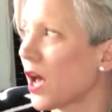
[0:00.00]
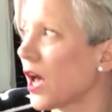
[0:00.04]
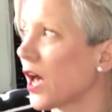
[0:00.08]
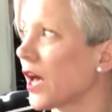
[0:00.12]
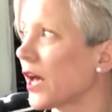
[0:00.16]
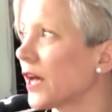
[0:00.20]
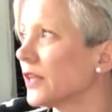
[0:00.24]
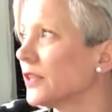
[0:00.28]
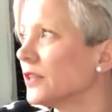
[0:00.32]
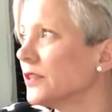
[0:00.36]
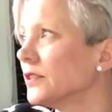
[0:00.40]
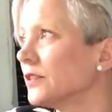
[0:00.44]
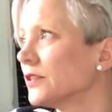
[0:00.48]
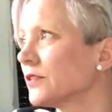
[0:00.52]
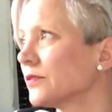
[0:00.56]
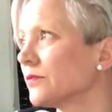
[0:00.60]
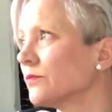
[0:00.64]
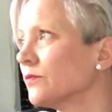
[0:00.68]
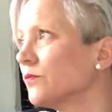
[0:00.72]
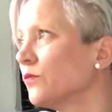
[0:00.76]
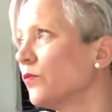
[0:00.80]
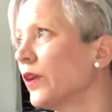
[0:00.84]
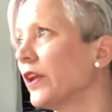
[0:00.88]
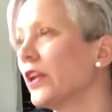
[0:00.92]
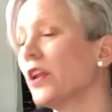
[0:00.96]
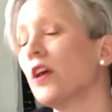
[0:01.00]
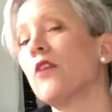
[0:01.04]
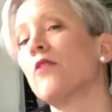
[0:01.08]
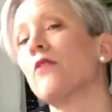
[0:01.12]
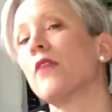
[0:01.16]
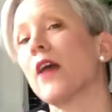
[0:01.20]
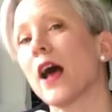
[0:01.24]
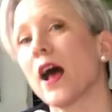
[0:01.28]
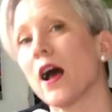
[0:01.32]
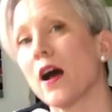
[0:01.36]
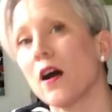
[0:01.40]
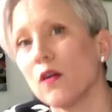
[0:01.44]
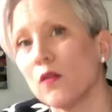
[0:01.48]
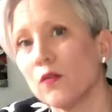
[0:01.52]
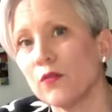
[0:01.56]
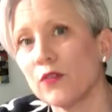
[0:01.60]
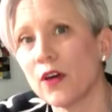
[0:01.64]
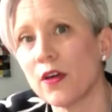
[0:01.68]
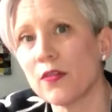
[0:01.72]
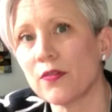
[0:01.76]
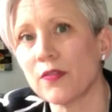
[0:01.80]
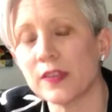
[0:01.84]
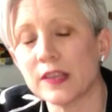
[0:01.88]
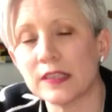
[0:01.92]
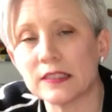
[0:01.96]
And we know now
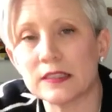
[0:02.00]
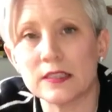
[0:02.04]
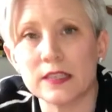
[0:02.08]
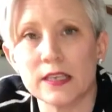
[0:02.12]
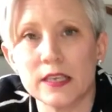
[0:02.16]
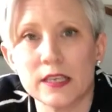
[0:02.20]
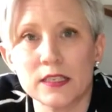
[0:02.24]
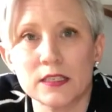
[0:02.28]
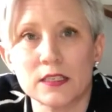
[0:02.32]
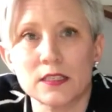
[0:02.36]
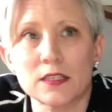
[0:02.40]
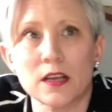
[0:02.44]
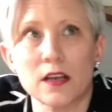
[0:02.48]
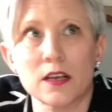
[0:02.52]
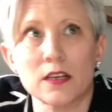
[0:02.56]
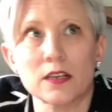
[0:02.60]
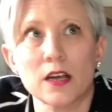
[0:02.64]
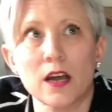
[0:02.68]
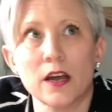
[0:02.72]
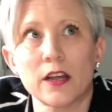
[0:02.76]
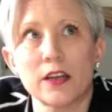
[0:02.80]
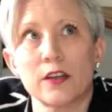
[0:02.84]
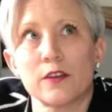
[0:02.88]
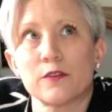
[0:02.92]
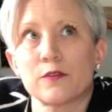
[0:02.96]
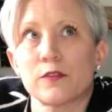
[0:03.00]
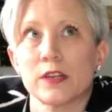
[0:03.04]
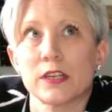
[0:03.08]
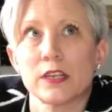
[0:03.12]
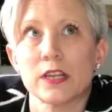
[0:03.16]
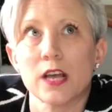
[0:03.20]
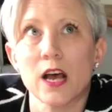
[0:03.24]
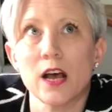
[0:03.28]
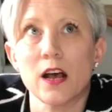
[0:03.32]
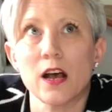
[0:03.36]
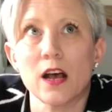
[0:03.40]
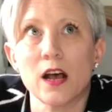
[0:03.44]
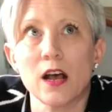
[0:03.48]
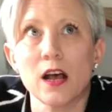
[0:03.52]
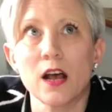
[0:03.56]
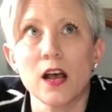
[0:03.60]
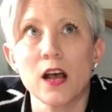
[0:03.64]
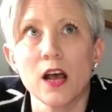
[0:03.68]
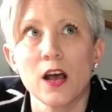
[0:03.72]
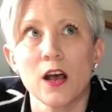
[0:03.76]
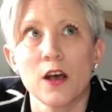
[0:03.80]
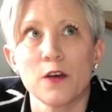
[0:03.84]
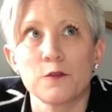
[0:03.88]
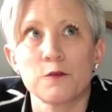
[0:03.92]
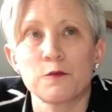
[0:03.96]
that this is a kind of a
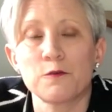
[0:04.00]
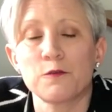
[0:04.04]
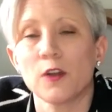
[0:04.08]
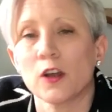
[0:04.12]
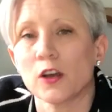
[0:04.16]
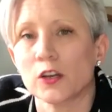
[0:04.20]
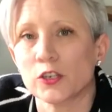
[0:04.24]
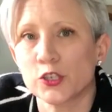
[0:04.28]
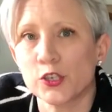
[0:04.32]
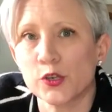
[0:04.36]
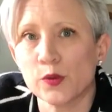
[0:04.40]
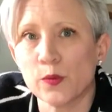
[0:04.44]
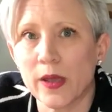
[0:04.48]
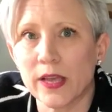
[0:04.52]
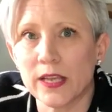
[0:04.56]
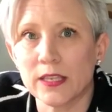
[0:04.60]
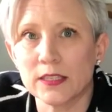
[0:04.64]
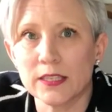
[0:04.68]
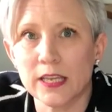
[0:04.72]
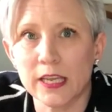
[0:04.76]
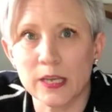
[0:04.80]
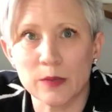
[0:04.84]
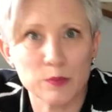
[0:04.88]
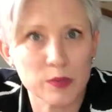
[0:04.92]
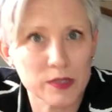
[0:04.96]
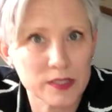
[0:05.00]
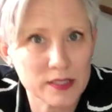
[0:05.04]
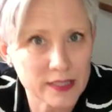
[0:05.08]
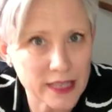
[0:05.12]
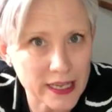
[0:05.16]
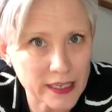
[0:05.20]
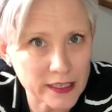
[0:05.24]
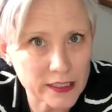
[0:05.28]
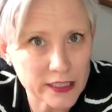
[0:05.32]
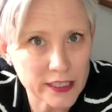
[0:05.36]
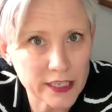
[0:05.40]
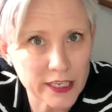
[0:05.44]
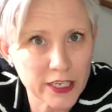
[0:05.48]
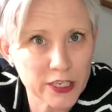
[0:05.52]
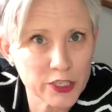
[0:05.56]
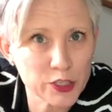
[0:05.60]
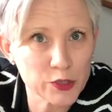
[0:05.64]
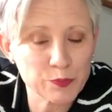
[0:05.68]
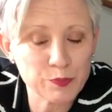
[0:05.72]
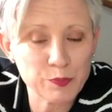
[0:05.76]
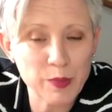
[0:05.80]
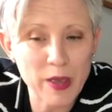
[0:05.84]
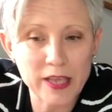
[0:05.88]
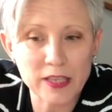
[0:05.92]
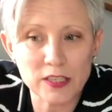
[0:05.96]
fluctuating
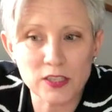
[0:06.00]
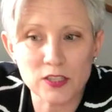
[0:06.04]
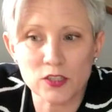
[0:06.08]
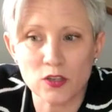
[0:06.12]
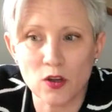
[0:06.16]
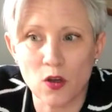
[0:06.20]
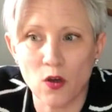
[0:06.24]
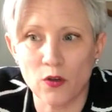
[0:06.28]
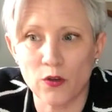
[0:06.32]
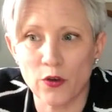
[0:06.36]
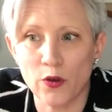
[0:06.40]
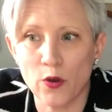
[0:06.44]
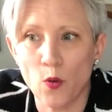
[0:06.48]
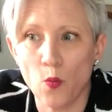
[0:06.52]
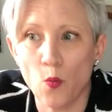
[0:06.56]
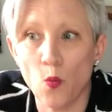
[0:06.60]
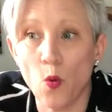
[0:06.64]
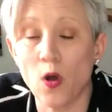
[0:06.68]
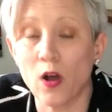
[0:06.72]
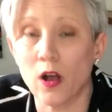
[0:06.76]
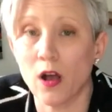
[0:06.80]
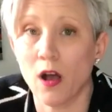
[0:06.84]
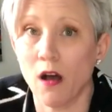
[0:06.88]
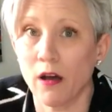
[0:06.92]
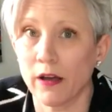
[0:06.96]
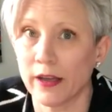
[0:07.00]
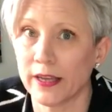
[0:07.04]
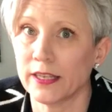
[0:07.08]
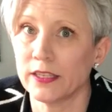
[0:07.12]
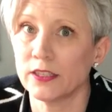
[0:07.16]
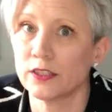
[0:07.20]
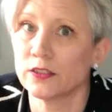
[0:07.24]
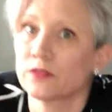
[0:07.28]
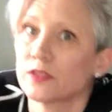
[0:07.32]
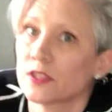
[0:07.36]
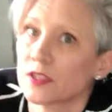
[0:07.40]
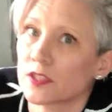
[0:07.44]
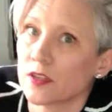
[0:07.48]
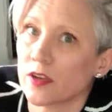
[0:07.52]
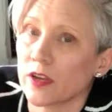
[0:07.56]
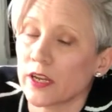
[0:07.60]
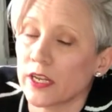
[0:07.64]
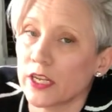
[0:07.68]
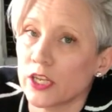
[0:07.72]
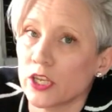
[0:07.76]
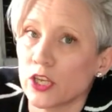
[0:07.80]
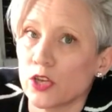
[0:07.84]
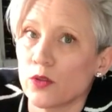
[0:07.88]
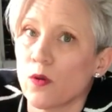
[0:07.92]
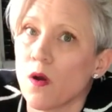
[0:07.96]
percentage based on what kind of
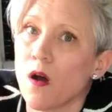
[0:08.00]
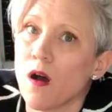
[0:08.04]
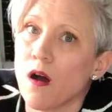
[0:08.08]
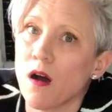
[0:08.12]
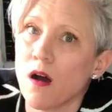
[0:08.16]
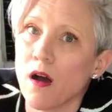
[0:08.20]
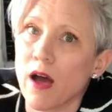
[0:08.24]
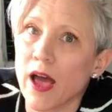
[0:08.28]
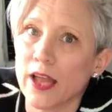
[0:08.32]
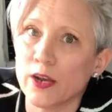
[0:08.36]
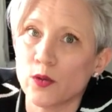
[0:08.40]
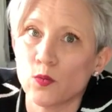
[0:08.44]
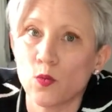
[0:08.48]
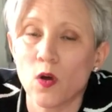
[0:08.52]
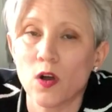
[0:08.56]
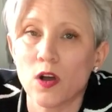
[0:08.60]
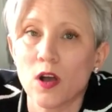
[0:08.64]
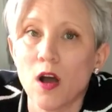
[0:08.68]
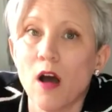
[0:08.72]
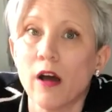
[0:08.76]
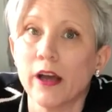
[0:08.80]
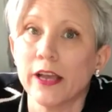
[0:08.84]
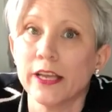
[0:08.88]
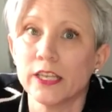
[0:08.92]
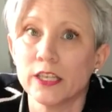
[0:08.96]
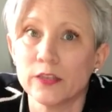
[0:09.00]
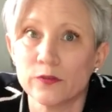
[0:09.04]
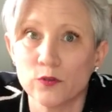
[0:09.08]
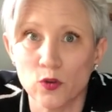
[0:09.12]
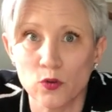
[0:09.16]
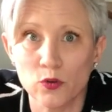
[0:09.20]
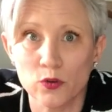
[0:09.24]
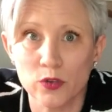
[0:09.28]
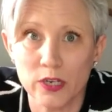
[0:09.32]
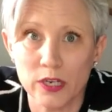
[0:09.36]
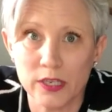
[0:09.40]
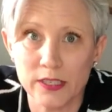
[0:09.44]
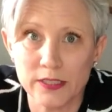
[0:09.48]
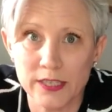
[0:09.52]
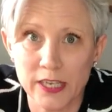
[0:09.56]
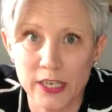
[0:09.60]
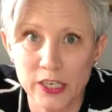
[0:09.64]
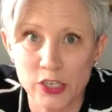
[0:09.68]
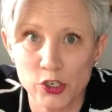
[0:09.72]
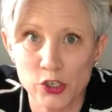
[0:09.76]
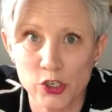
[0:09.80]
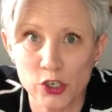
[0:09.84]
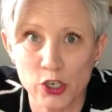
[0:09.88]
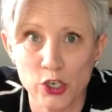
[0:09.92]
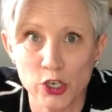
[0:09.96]
designer you are and what kind of
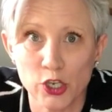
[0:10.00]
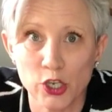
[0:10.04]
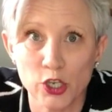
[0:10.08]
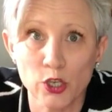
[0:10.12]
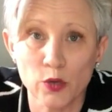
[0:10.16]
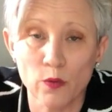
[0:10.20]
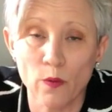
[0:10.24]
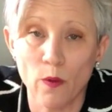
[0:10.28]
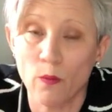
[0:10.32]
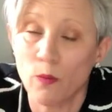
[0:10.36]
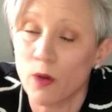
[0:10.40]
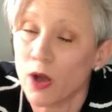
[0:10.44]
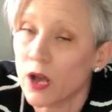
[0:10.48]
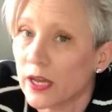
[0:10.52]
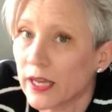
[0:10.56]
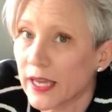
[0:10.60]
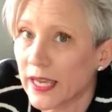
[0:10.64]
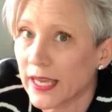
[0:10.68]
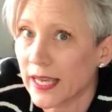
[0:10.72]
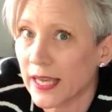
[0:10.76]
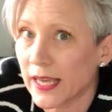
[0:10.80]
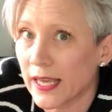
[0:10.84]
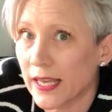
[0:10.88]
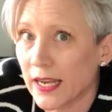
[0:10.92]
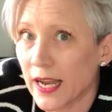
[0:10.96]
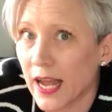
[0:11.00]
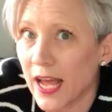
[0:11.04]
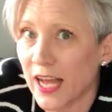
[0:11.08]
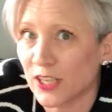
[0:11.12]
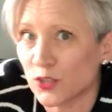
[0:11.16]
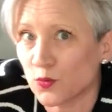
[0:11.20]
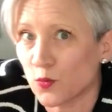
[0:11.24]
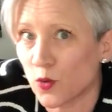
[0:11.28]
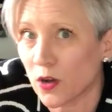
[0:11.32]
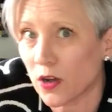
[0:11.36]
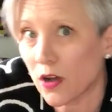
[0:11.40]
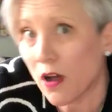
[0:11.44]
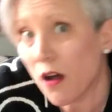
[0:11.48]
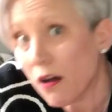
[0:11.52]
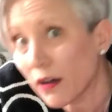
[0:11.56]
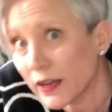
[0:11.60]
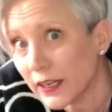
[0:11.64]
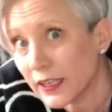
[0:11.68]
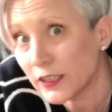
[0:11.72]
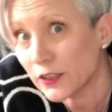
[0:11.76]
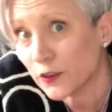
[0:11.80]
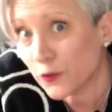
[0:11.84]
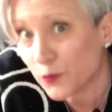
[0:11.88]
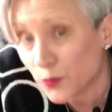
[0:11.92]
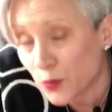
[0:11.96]
organization you are working in and what
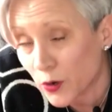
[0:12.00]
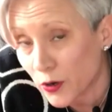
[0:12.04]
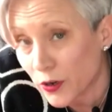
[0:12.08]
kind of